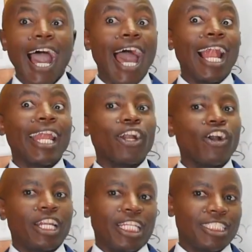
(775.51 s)
are
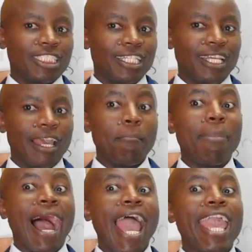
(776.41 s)
recognized
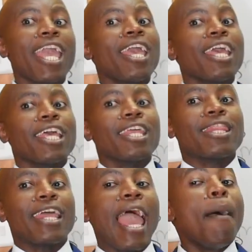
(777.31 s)
by
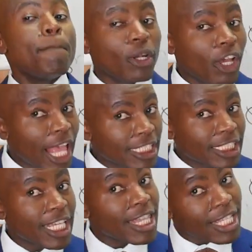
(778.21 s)
the
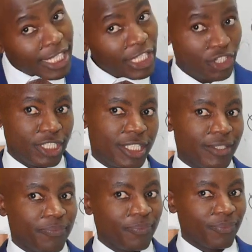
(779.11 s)
employers in these nations.